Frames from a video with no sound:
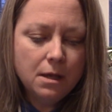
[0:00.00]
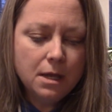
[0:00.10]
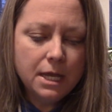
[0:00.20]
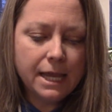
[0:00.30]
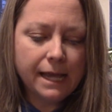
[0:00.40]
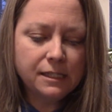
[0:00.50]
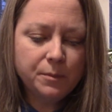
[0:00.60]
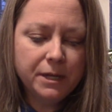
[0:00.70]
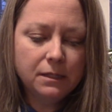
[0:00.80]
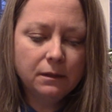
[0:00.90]
He asked
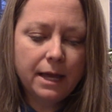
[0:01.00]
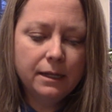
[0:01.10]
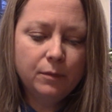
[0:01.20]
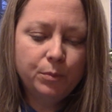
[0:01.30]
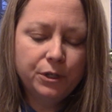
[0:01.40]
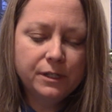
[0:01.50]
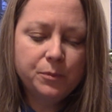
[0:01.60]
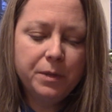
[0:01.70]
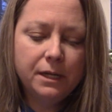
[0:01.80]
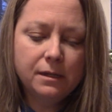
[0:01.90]
me to let him put his
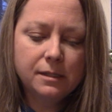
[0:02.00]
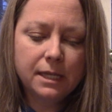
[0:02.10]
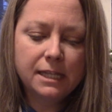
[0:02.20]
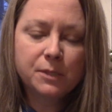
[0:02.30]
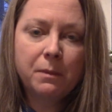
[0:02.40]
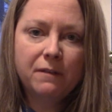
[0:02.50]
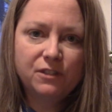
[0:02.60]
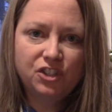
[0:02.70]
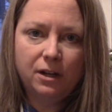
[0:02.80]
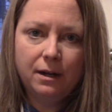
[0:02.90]
penis against my
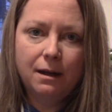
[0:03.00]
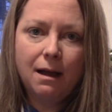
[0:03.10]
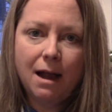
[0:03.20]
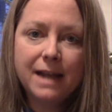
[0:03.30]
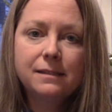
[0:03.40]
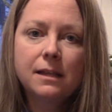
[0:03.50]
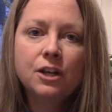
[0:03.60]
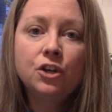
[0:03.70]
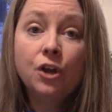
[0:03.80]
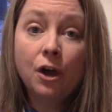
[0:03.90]
vagina. I
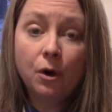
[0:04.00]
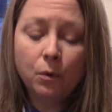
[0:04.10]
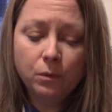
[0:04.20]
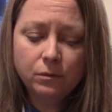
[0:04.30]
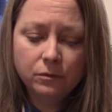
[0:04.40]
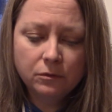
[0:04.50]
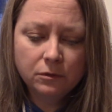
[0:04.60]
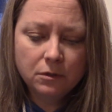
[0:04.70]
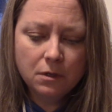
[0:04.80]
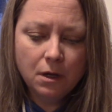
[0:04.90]
said no.
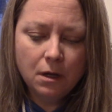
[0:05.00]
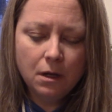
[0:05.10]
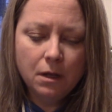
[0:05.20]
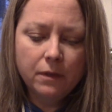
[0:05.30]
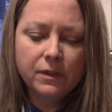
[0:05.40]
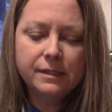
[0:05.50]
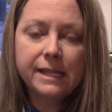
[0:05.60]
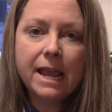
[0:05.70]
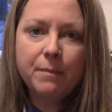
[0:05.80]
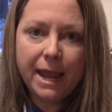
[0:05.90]
The
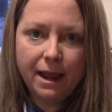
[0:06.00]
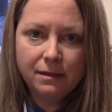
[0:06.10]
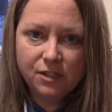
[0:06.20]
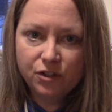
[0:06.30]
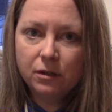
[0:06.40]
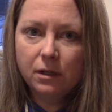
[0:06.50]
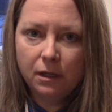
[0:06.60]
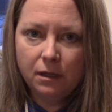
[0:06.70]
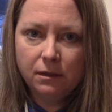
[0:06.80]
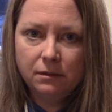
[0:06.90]
same answer
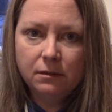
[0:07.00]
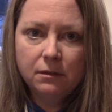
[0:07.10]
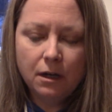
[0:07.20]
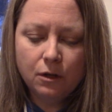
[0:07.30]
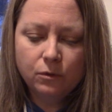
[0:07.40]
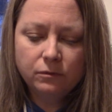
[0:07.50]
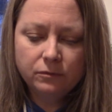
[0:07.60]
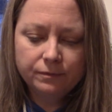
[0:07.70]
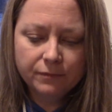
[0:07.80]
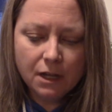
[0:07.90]
again, no.
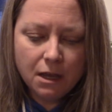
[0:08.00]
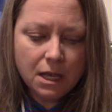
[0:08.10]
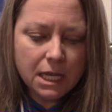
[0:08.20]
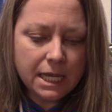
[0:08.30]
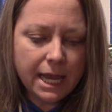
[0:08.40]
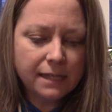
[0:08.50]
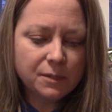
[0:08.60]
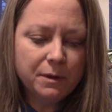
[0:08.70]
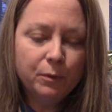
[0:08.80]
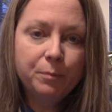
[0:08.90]
He asked
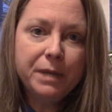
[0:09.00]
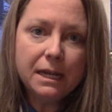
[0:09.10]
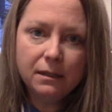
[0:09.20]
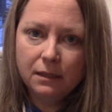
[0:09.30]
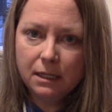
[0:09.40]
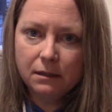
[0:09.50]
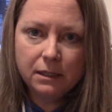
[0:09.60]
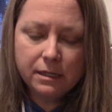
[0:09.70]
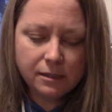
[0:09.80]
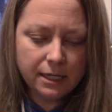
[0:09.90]
me repeatedly, at
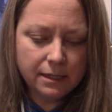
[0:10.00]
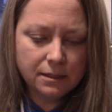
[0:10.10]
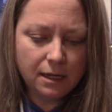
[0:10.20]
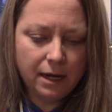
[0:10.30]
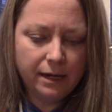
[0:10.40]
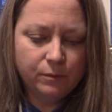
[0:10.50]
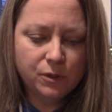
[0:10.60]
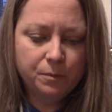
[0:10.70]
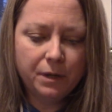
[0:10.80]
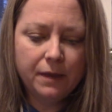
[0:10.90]
least 10
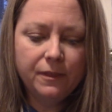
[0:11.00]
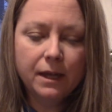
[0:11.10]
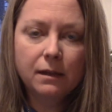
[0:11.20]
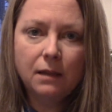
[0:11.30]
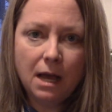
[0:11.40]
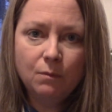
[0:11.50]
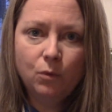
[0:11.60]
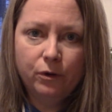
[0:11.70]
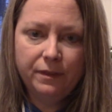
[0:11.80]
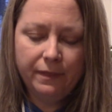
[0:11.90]
times, but I think a lot
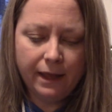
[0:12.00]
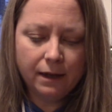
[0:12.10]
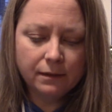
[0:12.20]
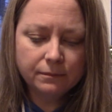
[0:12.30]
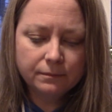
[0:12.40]
more than that.